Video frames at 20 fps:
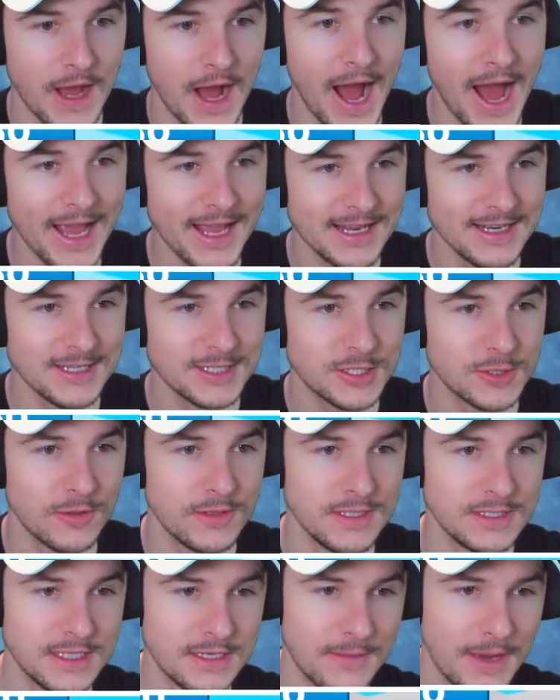I can destroy
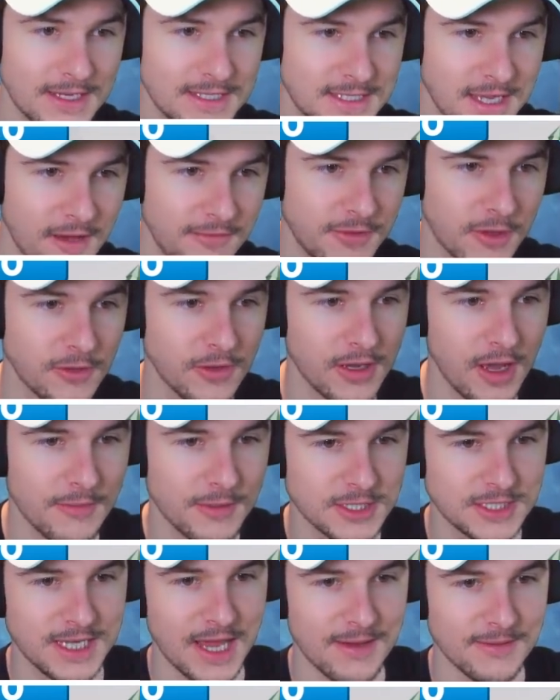this thing myself though. Look how
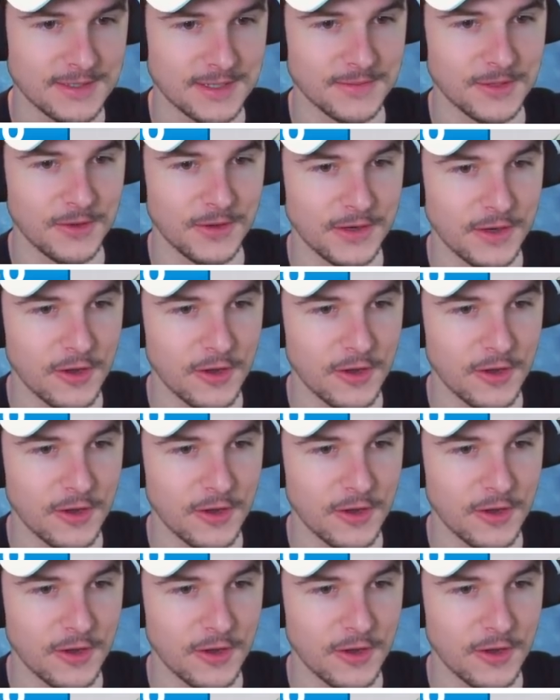much damage I'm doing.